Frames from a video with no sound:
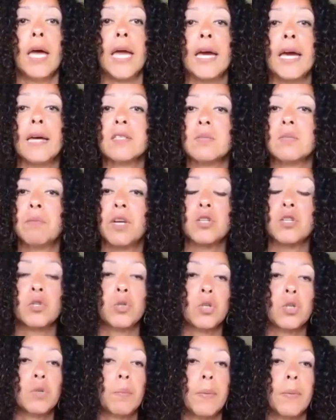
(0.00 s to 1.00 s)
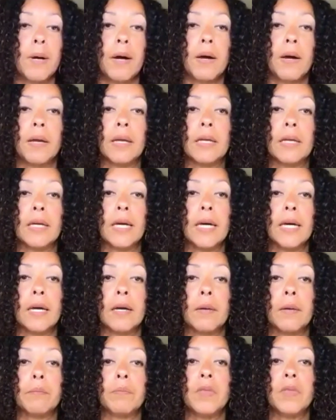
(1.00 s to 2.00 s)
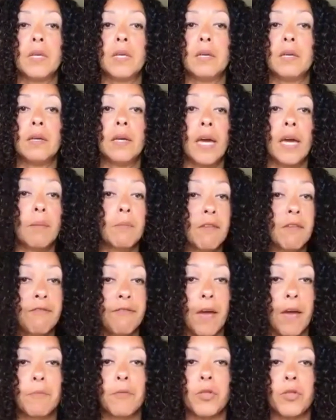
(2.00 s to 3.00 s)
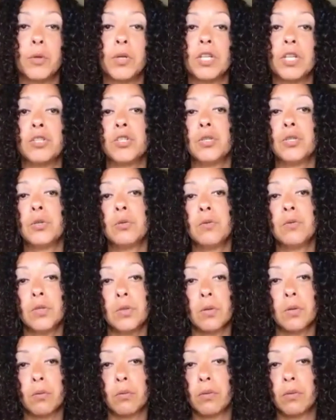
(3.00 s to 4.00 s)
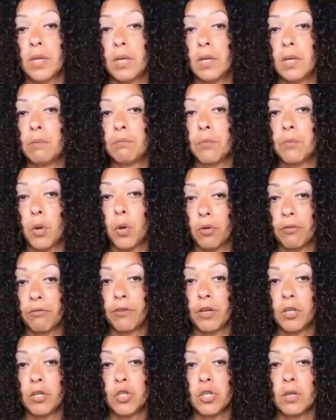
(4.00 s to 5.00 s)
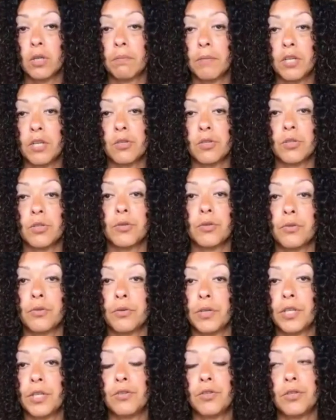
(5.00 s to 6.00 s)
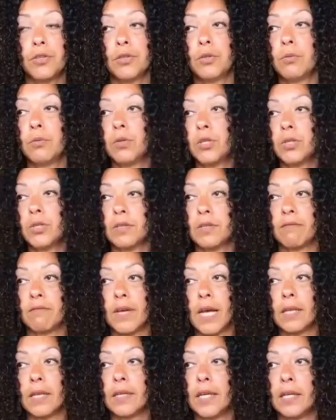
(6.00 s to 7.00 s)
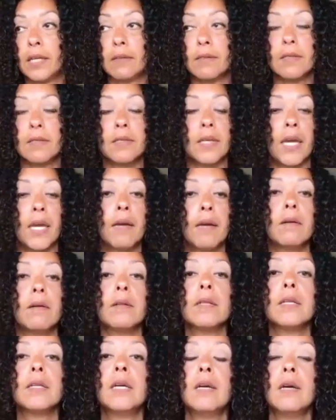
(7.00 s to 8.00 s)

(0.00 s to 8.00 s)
As measured by um, the M F M thirty-two, so the motor function measure thirty-two, which is a validated scale